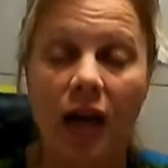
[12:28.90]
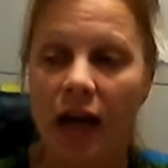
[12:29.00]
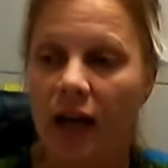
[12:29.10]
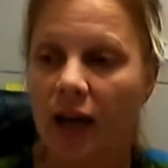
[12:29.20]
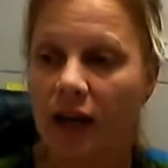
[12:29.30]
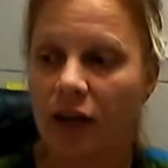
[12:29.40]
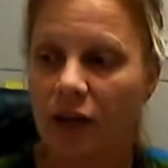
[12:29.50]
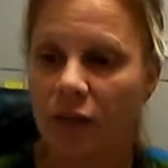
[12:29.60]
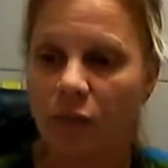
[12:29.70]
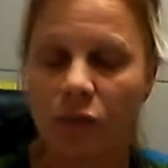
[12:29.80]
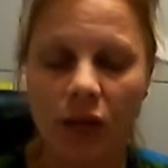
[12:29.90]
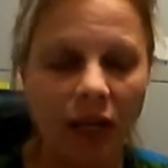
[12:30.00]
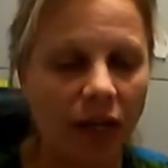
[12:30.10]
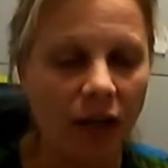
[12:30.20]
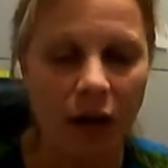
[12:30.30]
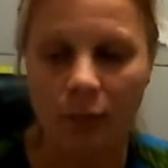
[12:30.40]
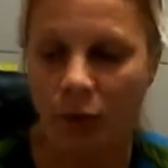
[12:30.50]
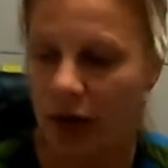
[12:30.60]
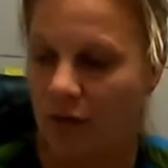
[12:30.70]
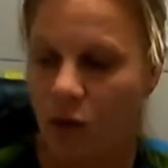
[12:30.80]
And anytime
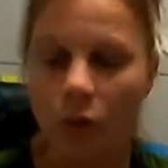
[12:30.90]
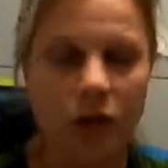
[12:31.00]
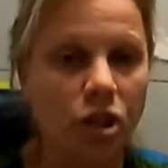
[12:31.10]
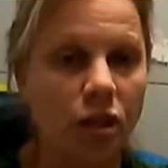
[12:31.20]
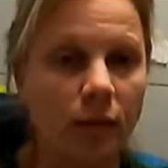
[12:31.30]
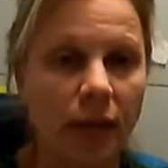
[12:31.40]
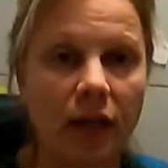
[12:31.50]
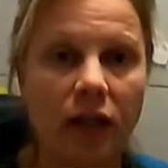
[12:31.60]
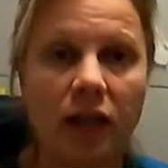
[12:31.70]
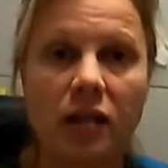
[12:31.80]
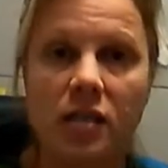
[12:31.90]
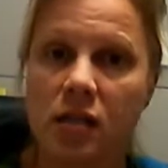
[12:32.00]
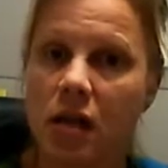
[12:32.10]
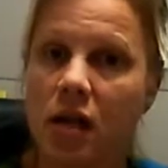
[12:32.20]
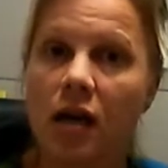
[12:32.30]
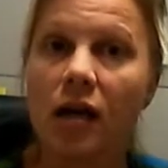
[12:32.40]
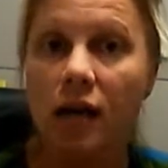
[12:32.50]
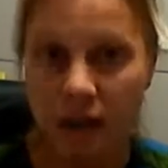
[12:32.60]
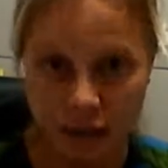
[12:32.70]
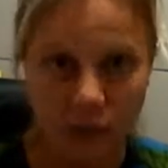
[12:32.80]
you have a question about these,
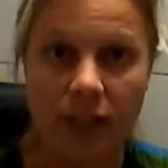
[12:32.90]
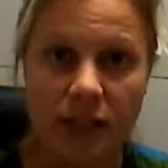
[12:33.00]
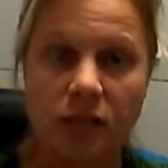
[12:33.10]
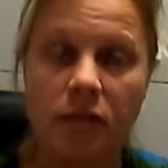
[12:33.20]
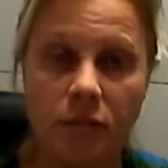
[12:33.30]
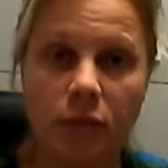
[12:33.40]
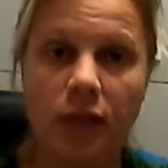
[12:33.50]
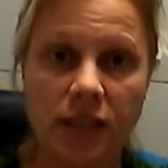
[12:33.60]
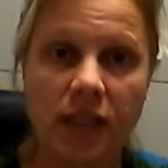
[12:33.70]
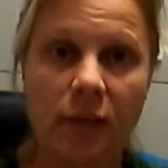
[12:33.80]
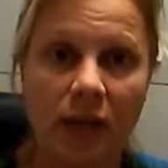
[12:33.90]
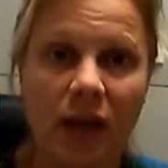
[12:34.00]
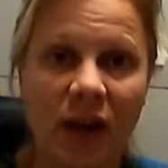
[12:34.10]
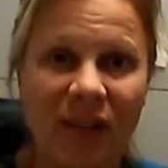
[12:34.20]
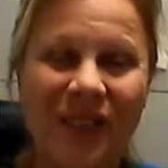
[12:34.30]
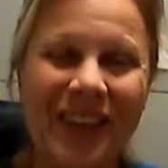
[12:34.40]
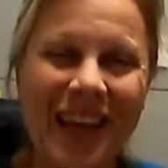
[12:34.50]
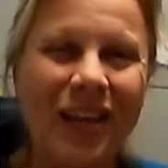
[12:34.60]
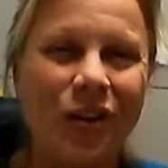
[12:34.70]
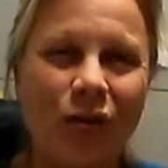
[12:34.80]
please let me know.
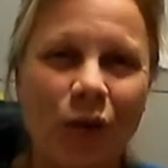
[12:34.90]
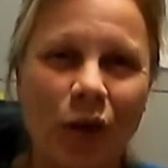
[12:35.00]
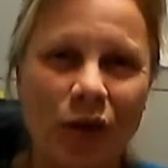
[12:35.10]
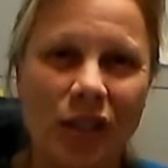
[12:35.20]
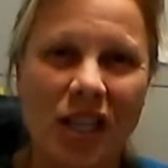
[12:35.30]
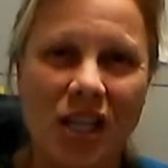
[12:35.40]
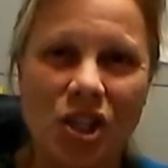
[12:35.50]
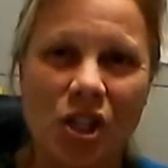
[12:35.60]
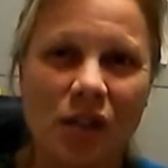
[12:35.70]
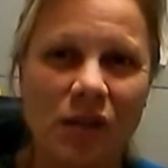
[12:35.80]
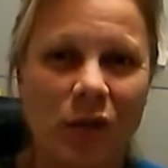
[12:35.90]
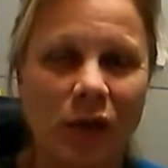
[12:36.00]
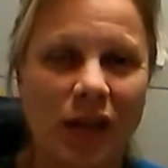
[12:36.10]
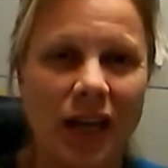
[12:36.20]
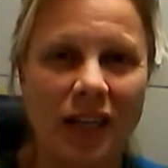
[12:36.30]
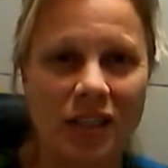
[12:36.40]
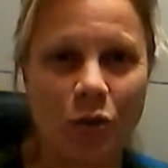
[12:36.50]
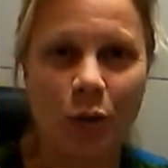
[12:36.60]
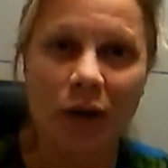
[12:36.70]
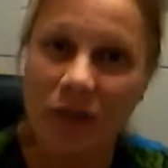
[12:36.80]
Thank you for your attention for the last
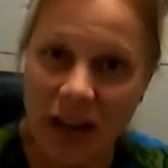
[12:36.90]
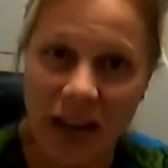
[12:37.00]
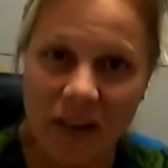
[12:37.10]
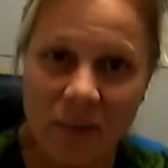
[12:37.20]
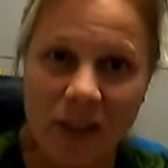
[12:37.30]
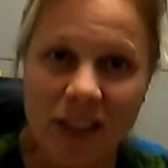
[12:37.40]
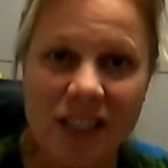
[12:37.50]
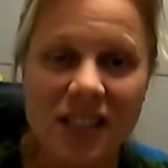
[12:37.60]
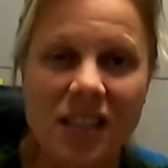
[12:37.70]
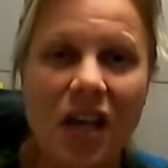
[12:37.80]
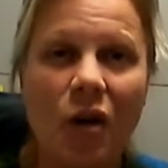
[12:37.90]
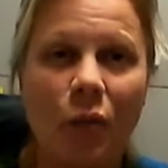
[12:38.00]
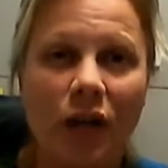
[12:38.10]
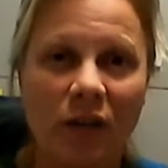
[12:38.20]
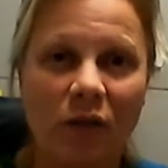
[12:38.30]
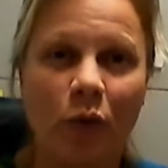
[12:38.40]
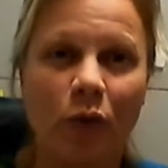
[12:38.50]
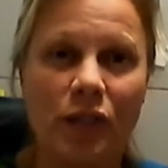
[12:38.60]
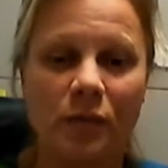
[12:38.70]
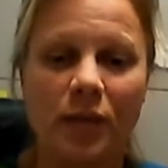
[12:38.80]
12.5 minutes. We look
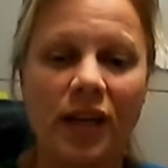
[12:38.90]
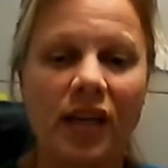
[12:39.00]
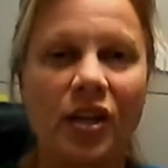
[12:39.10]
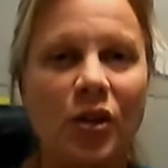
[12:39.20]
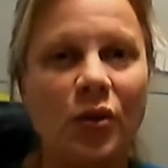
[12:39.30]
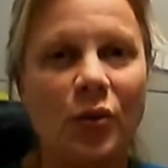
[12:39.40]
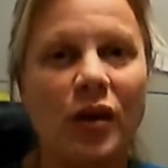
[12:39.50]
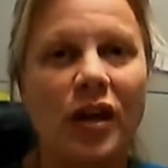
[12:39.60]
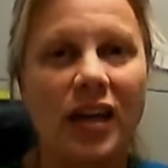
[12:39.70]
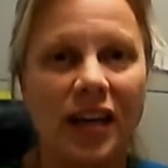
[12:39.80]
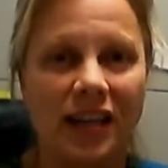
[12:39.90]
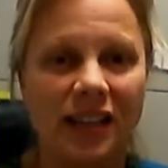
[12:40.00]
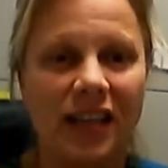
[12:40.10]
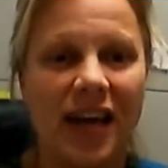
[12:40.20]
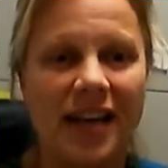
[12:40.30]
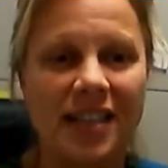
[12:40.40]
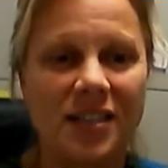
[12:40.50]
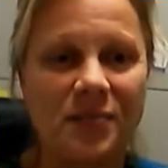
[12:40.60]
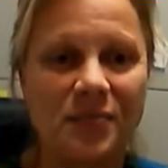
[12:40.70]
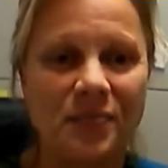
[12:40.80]
forward to meeting you in class.